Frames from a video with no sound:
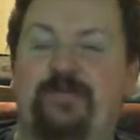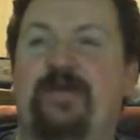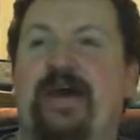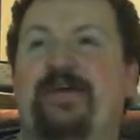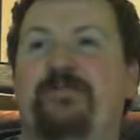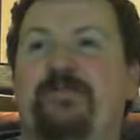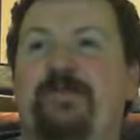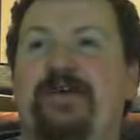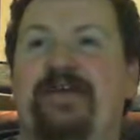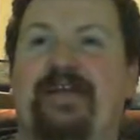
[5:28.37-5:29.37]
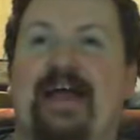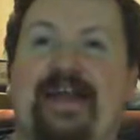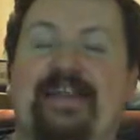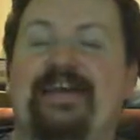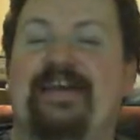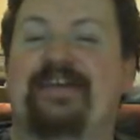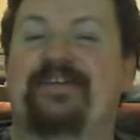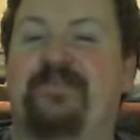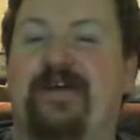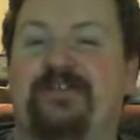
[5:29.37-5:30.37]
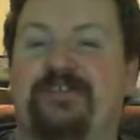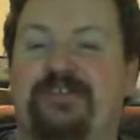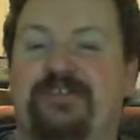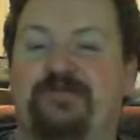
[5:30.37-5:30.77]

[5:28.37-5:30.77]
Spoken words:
any interactions